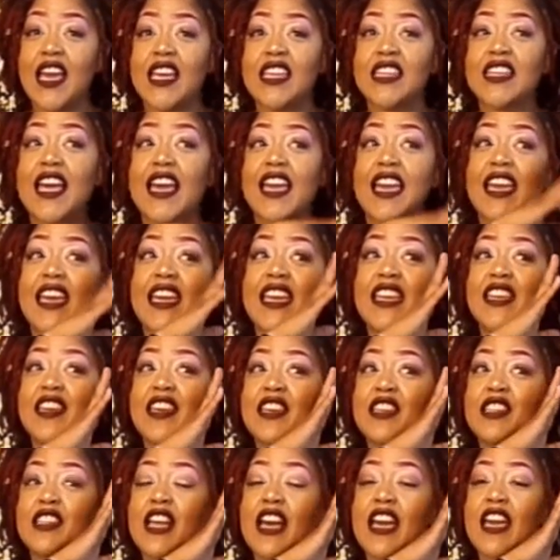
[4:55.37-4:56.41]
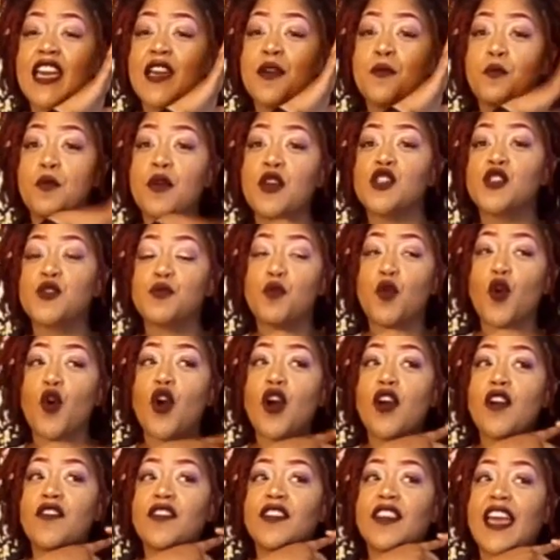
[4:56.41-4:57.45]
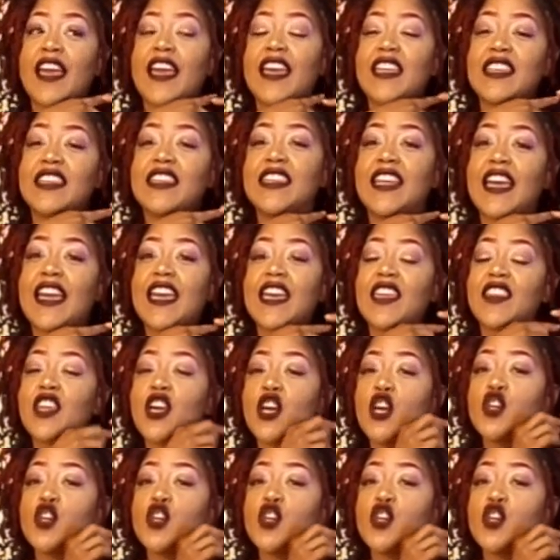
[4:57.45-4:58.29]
Like it's more of like length.